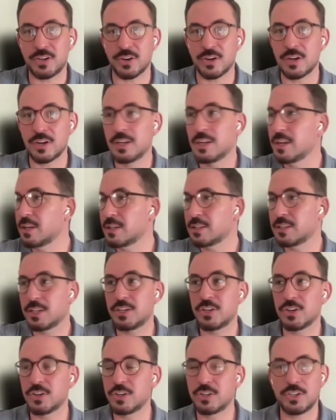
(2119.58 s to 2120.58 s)
in your calendar
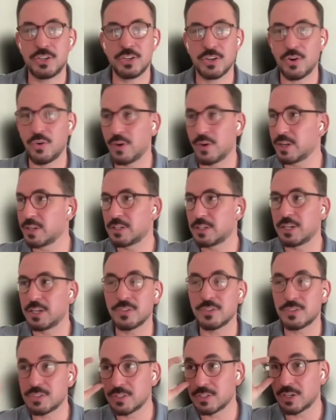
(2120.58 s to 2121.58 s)
that you're
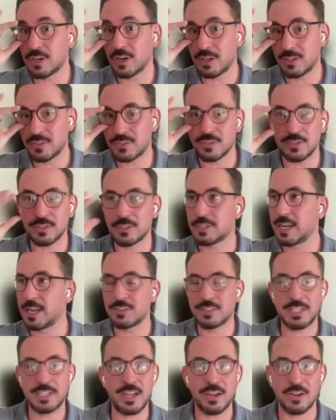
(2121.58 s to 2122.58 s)
going, to the
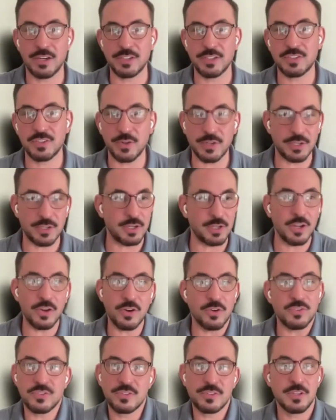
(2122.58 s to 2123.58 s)
concert downtown. And so
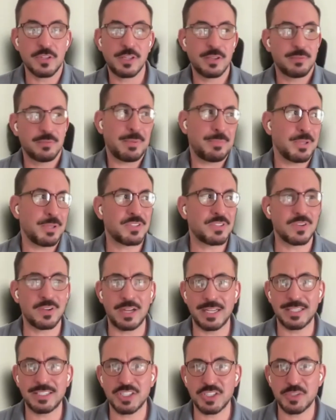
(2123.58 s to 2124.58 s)
it knows,
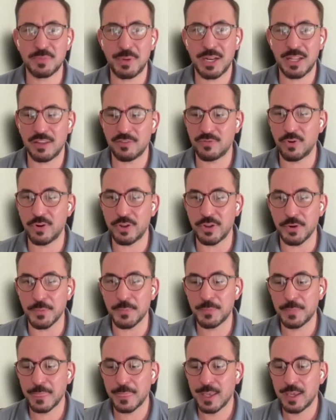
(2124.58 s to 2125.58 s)
maybe it's anticipated that
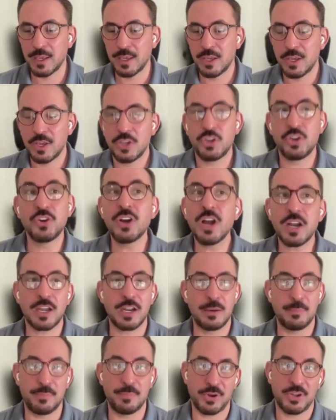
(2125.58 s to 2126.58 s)
for you.
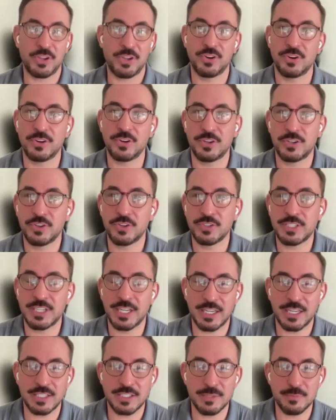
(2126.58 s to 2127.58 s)
You're not going to book your
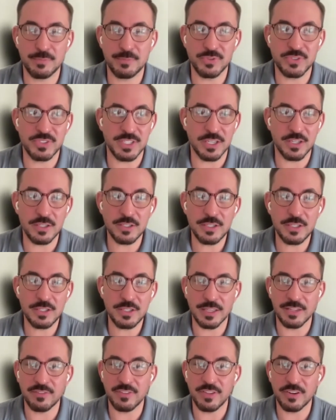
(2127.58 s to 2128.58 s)
ticket to
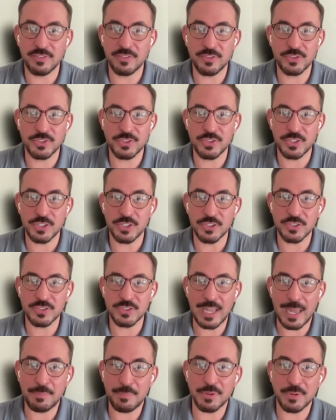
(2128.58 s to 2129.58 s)
Brazil and live there for
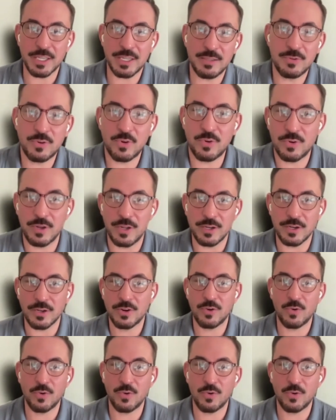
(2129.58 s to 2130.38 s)
2 years happily